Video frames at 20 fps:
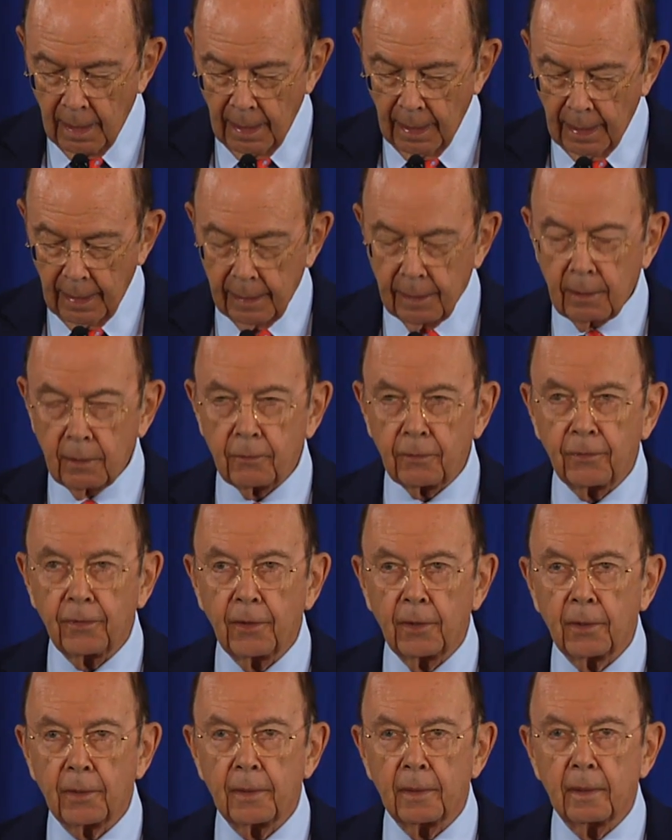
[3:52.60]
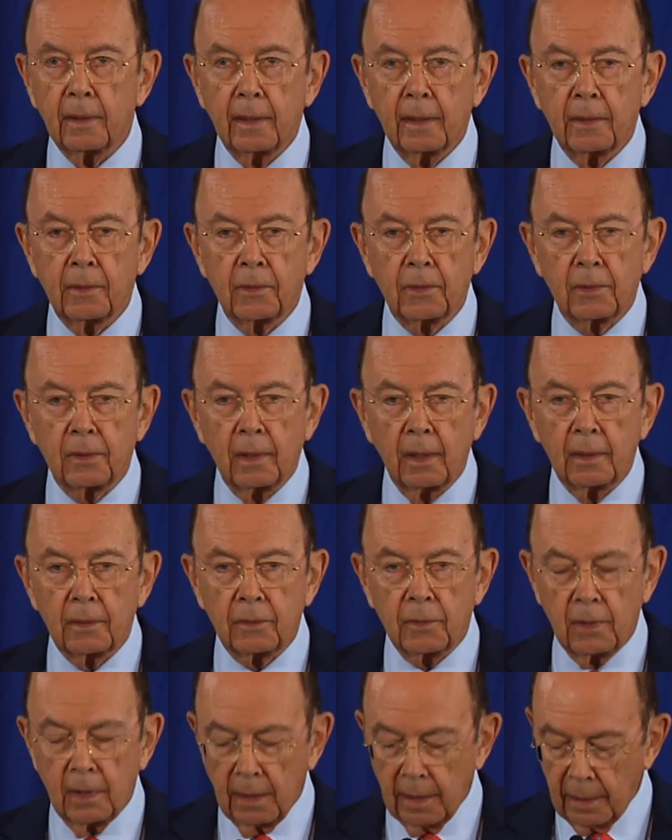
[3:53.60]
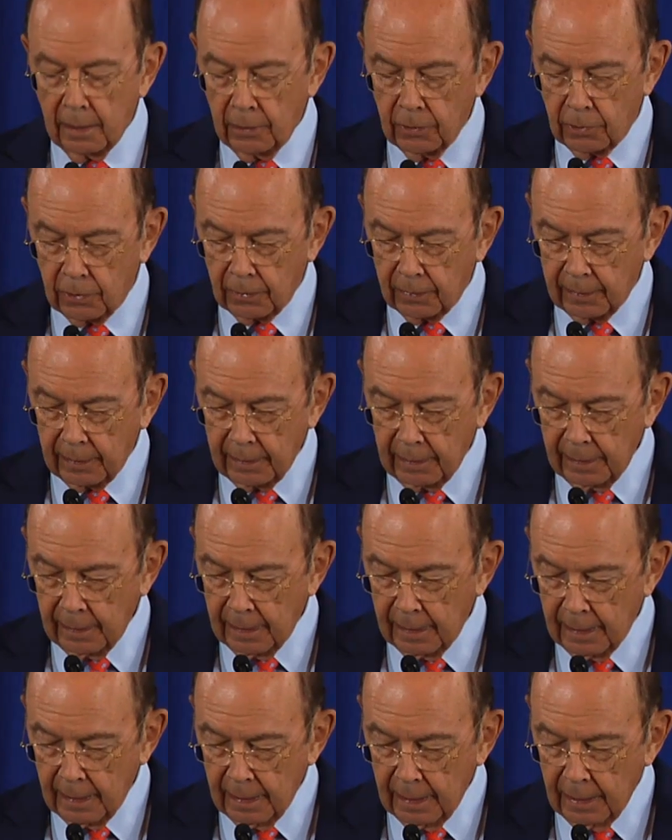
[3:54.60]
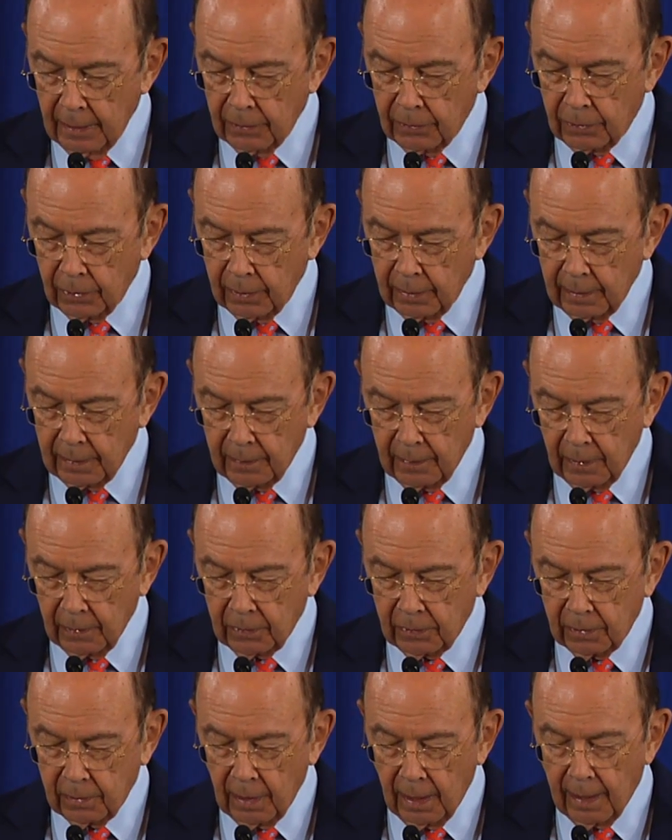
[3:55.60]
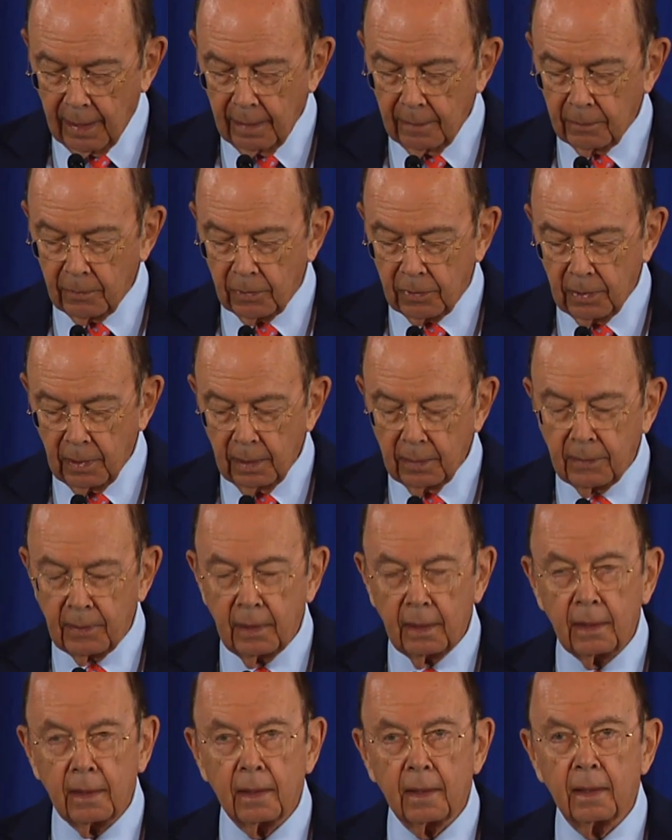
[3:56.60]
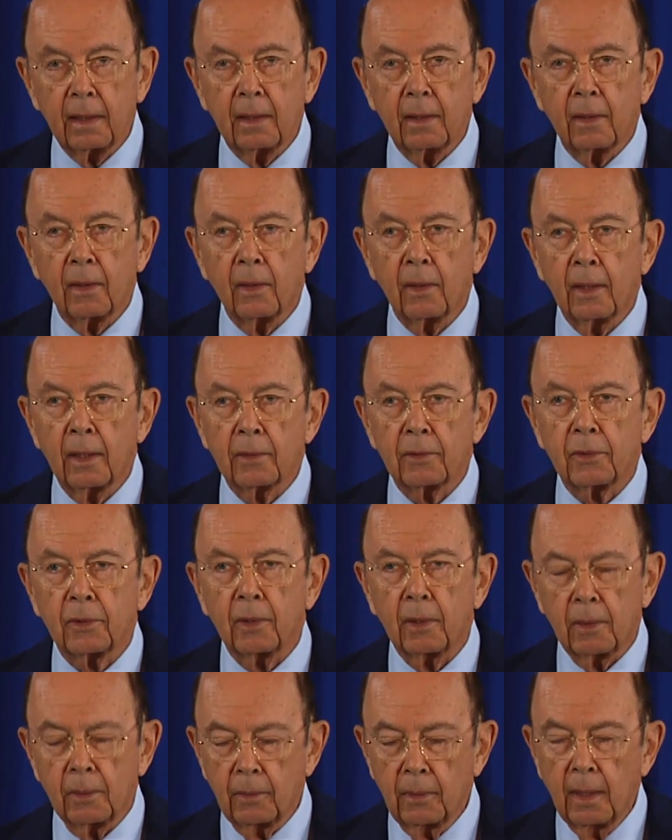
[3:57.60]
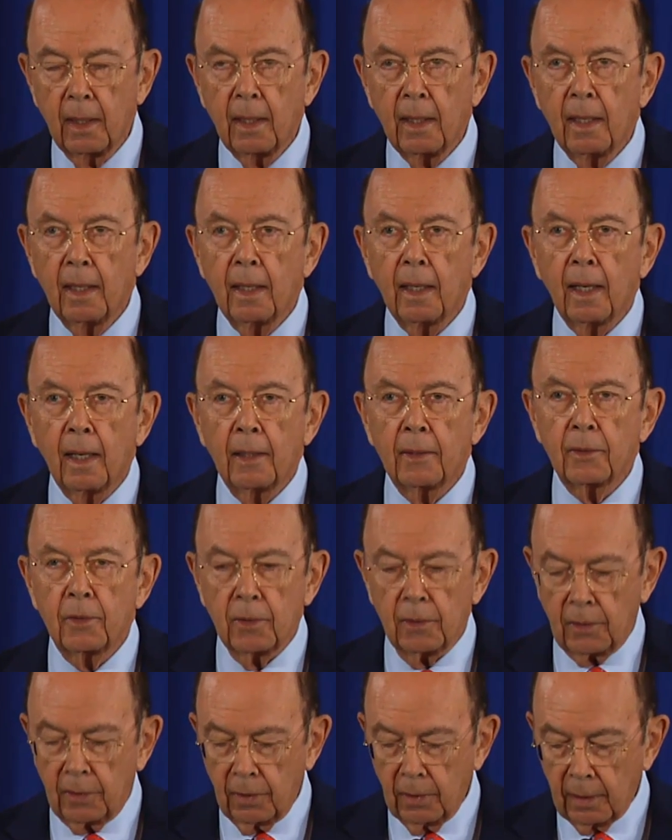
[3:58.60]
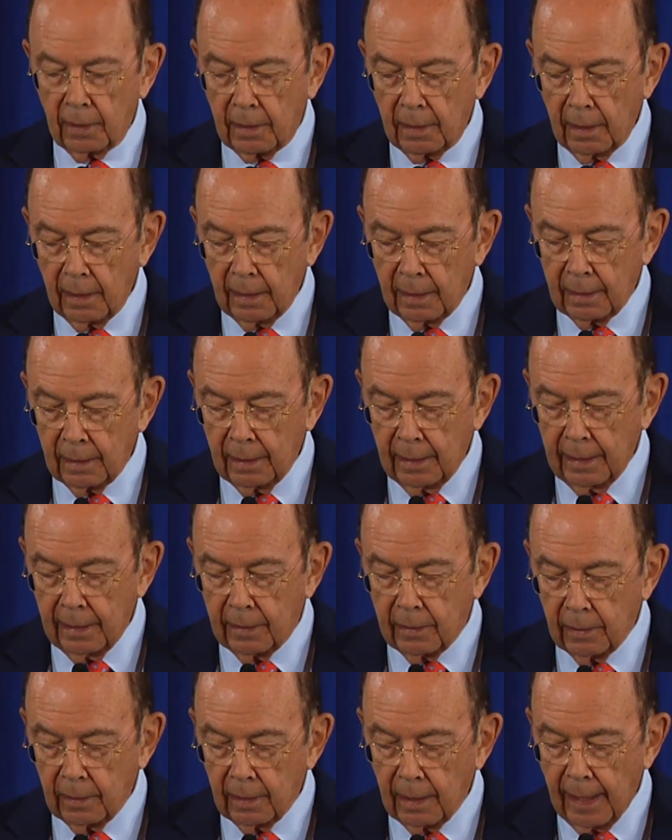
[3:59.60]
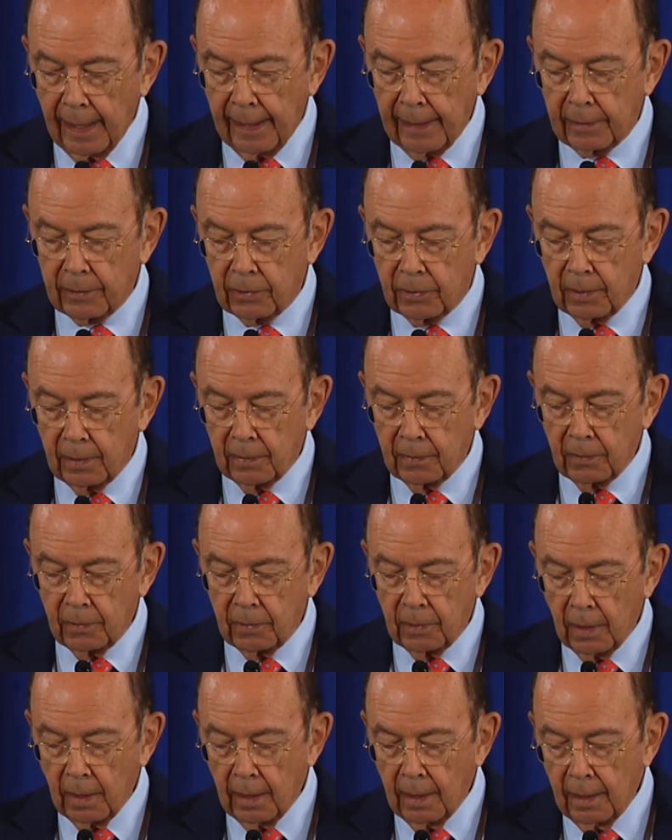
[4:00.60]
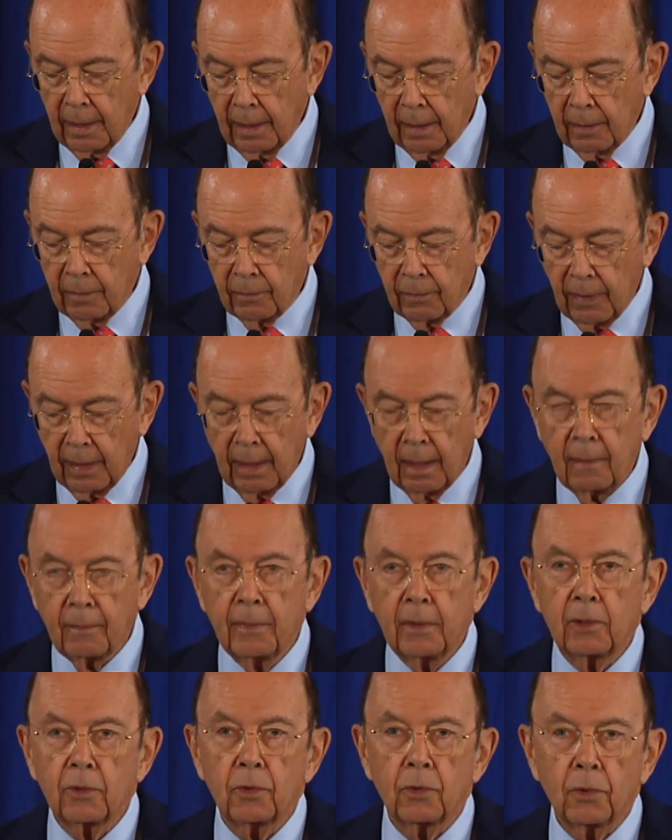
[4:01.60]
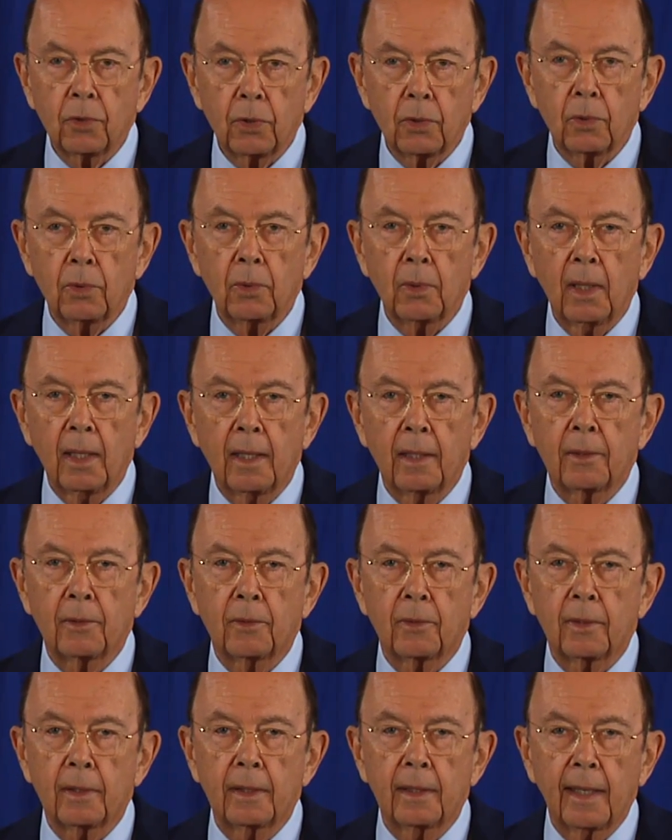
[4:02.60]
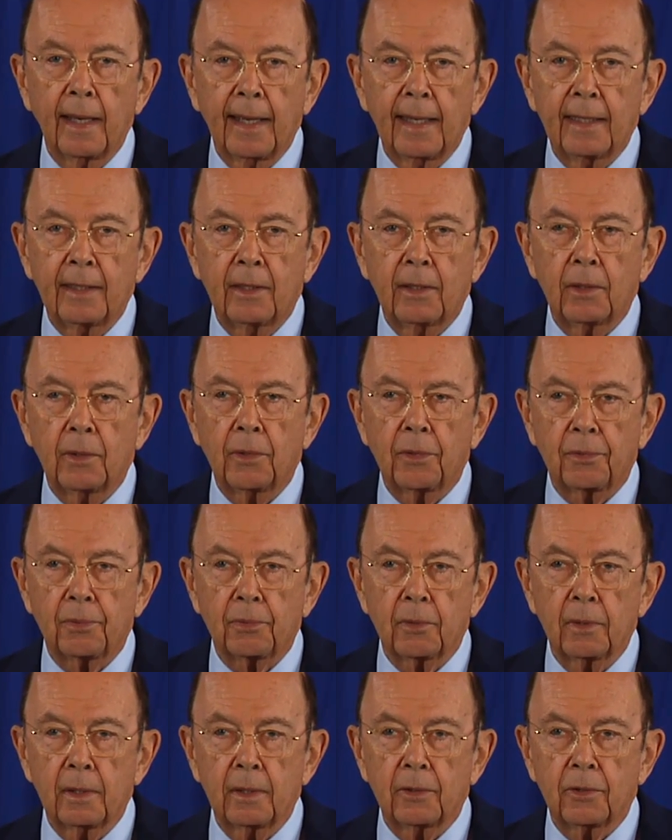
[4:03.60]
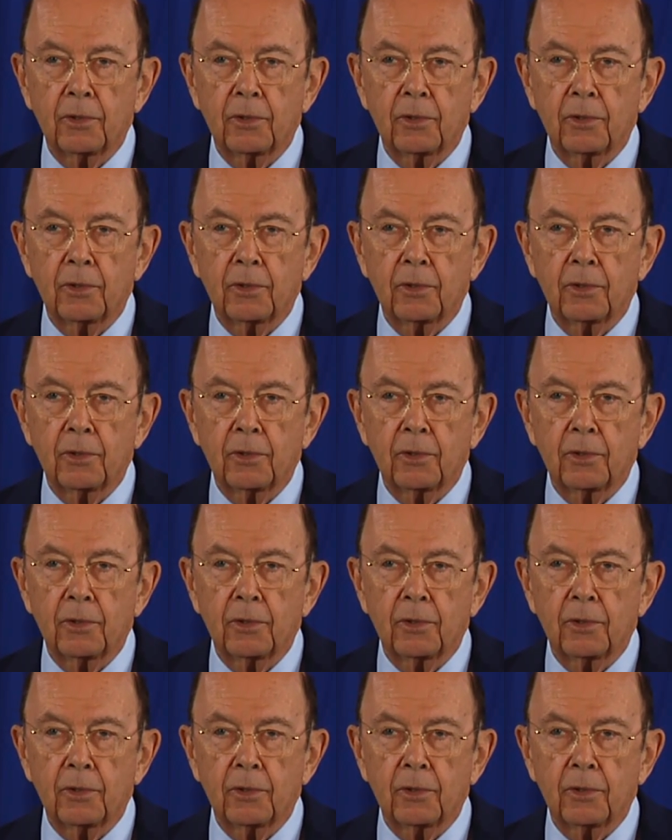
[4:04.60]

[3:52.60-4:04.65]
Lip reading: Adding further insult to injury, during this time, ZTE also undertook illegal actions involving 283